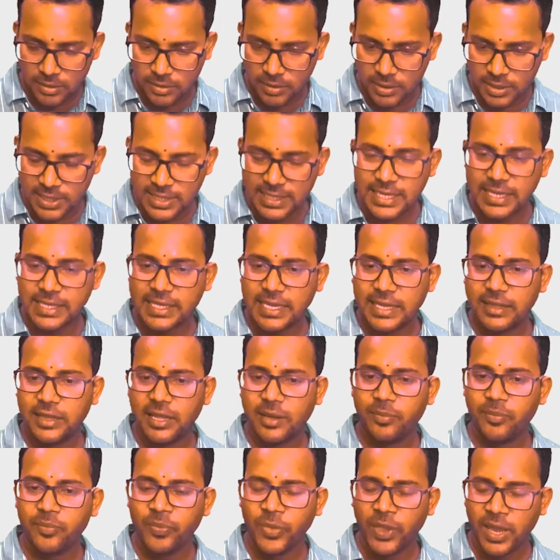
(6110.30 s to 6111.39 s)
discussing
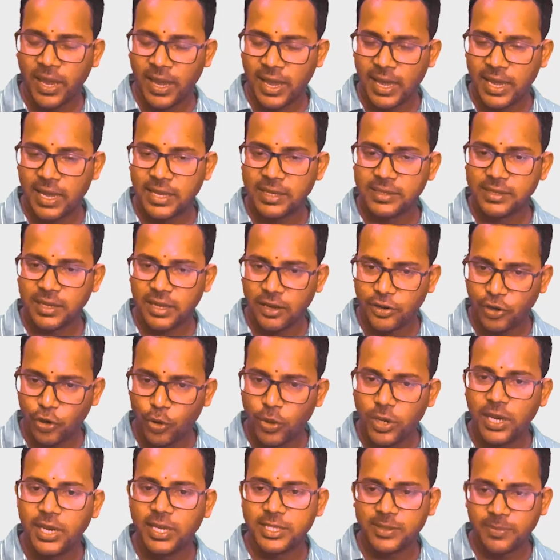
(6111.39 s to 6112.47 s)
them as a
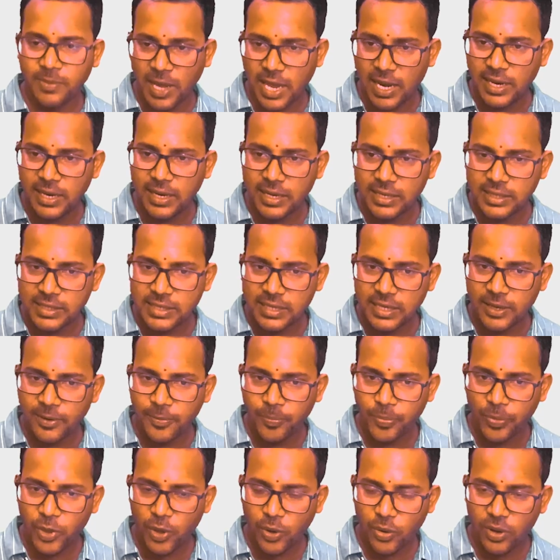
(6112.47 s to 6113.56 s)
cutaneous malignancy.
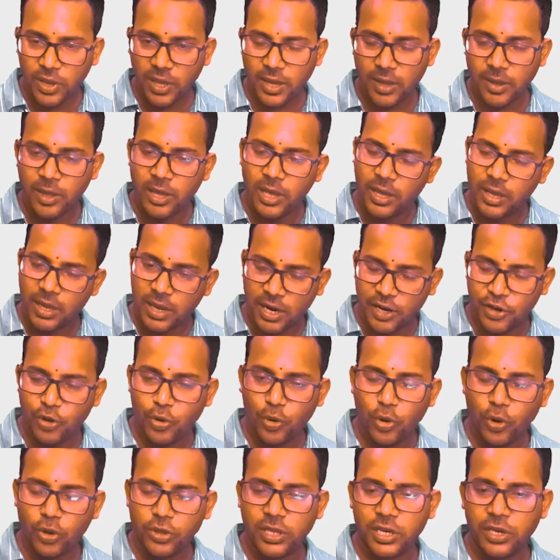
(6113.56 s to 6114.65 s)
Okay, and you
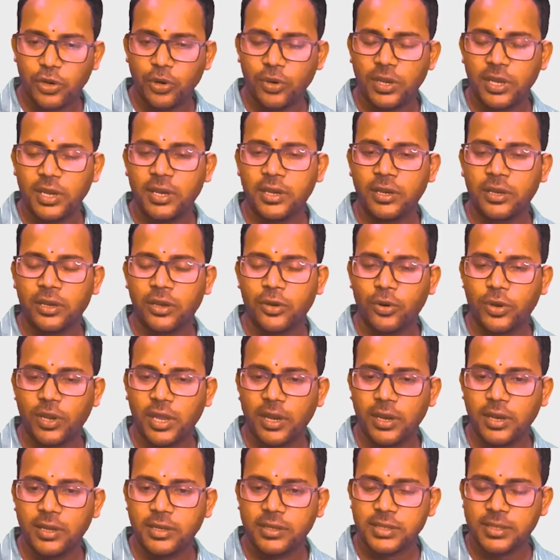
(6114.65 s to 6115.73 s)
know that
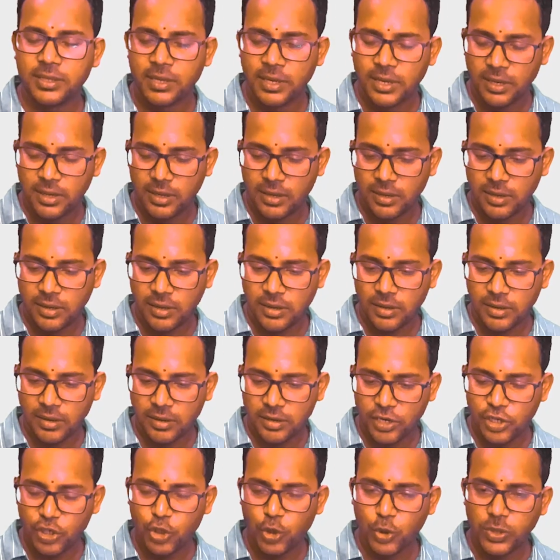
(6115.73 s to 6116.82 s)
cutaneous
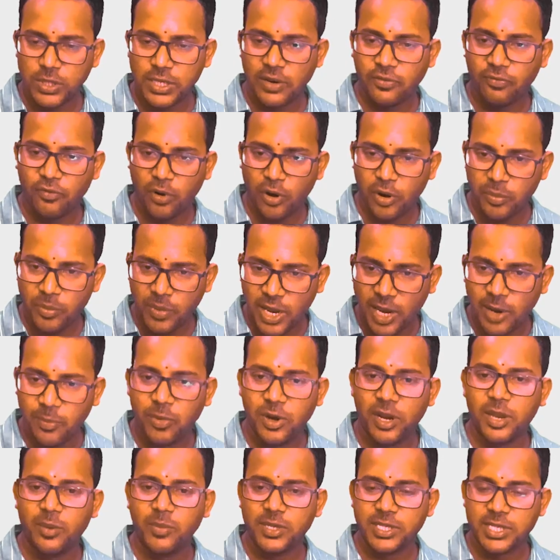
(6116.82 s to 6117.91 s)
tissues are formed by
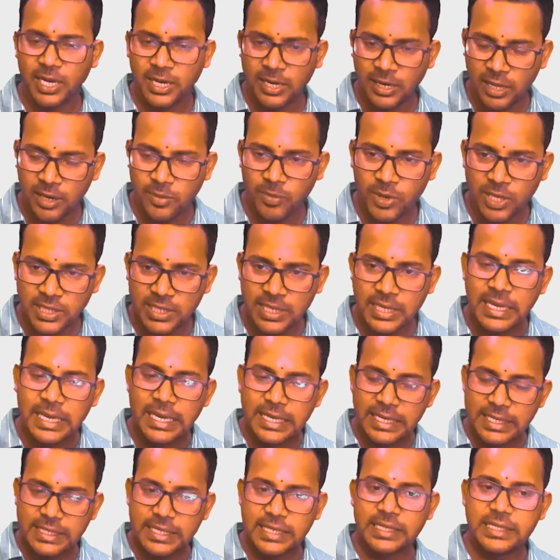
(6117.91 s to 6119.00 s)
epidermis and dermis.
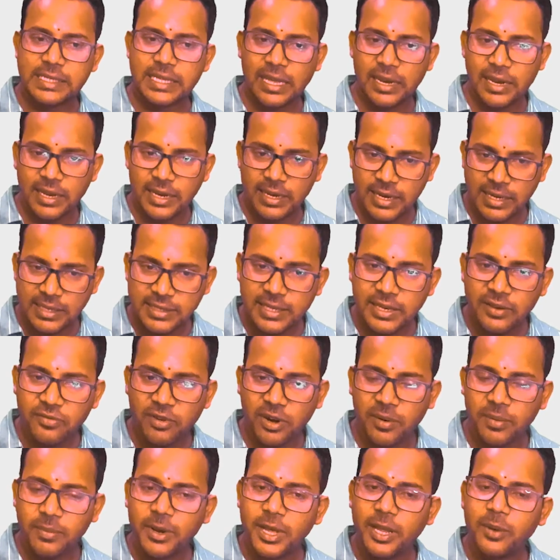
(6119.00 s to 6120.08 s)
Since they are arising
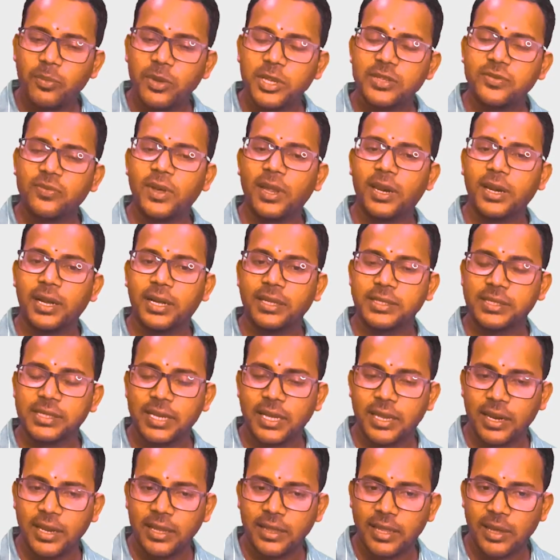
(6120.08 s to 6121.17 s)
from dermis, we are
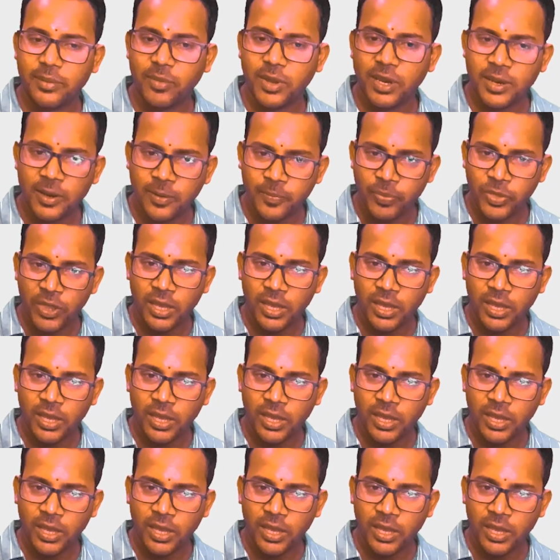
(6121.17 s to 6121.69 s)
considering them in